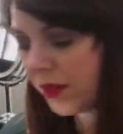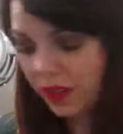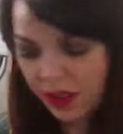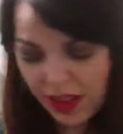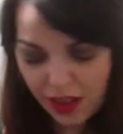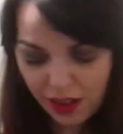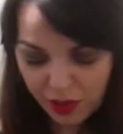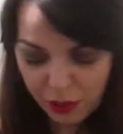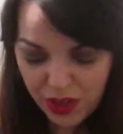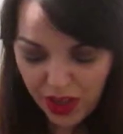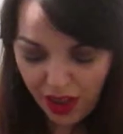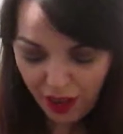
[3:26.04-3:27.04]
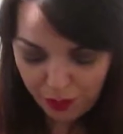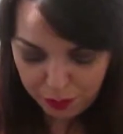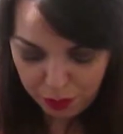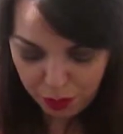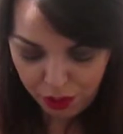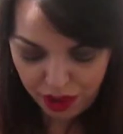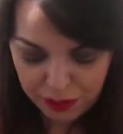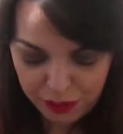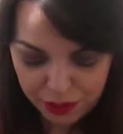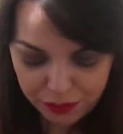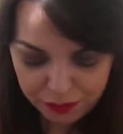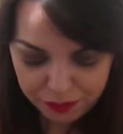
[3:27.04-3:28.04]
Then we have
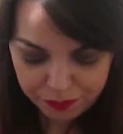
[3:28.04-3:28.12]
Primal.